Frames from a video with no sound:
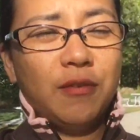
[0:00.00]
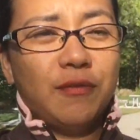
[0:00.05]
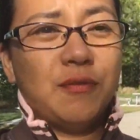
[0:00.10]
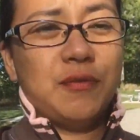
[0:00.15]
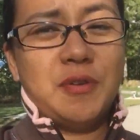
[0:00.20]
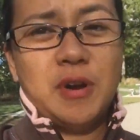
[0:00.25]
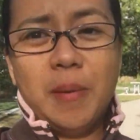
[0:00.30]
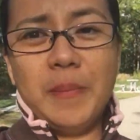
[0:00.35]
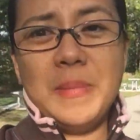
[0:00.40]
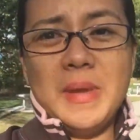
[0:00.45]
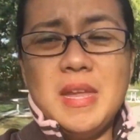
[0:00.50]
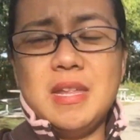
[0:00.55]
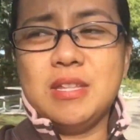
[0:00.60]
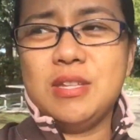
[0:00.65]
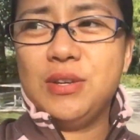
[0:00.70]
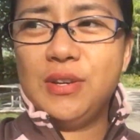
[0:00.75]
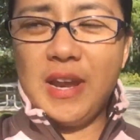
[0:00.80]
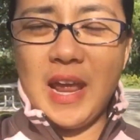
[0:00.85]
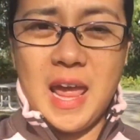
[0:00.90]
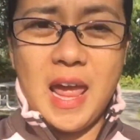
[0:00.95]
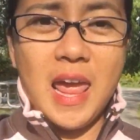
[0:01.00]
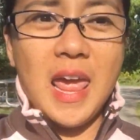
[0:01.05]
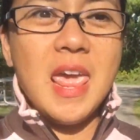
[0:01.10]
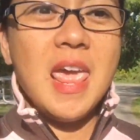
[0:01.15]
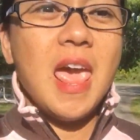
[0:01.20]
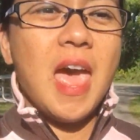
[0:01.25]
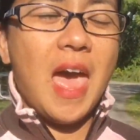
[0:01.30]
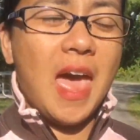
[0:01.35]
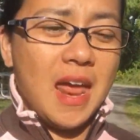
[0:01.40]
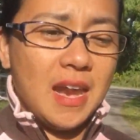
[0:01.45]
from me
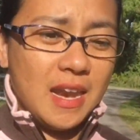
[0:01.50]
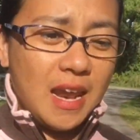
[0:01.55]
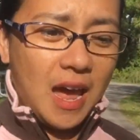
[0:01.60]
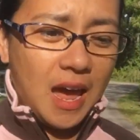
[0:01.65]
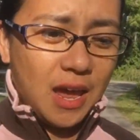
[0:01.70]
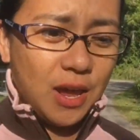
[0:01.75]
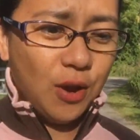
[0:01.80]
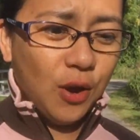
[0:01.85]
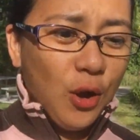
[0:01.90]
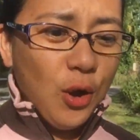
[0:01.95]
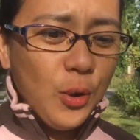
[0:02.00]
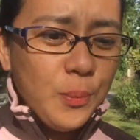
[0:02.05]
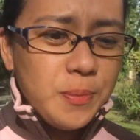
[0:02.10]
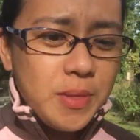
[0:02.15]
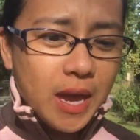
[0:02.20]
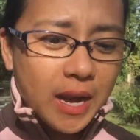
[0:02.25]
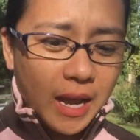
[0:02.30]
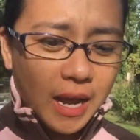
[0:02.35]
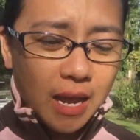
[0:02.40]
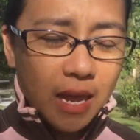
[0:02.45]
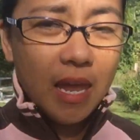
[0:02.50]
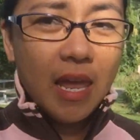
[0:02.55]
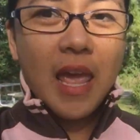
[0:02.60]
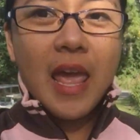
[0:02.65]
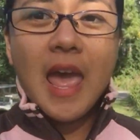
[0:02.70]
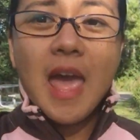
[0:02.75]
today, and I hope that I